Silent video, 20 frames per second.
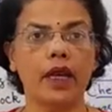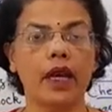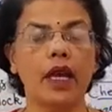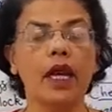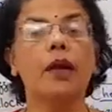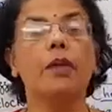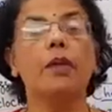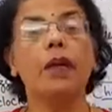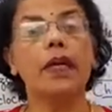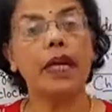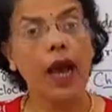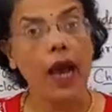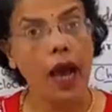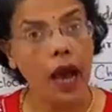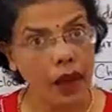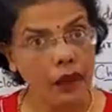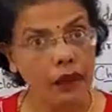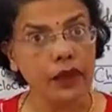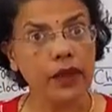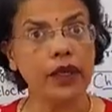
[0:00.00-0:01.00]
But
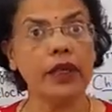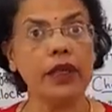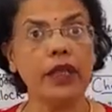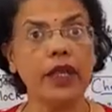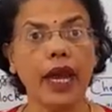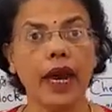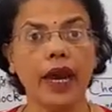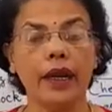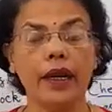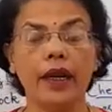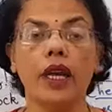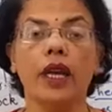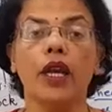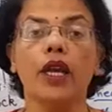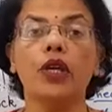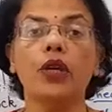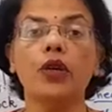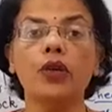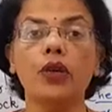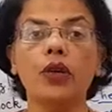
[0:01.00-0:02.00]
after that
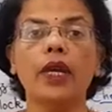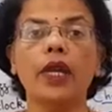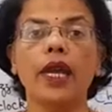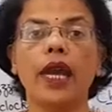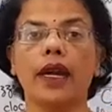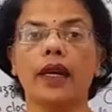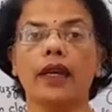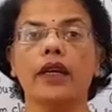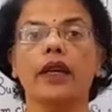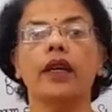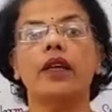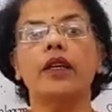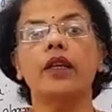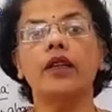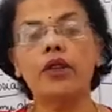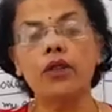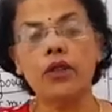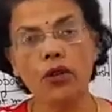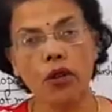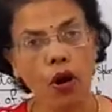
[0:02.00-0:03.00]
you can
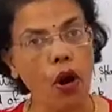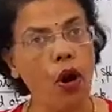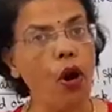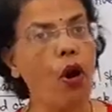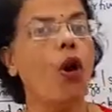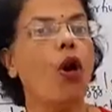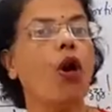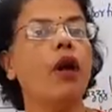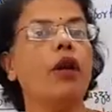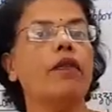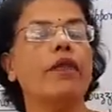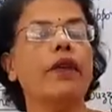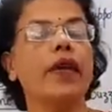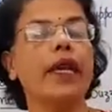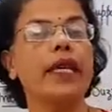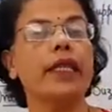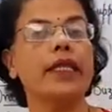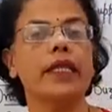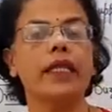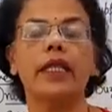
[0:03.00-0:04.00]
draw
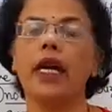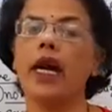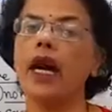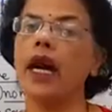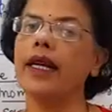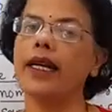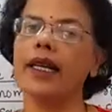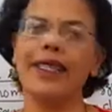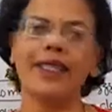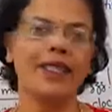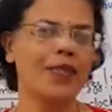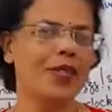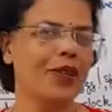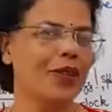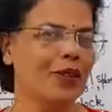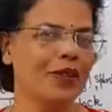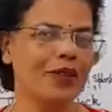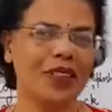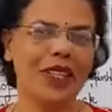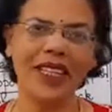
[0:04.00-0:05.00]
always the attention of
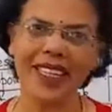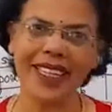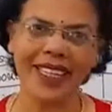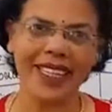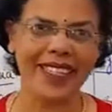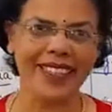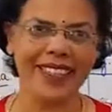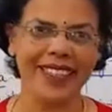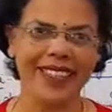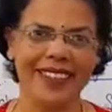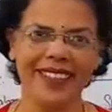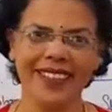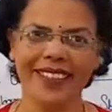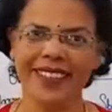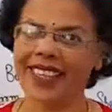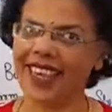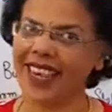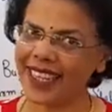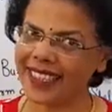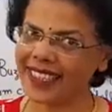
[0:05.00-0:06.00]
the reader.
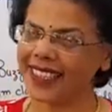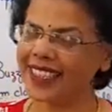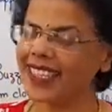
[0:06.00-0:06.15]
Yes.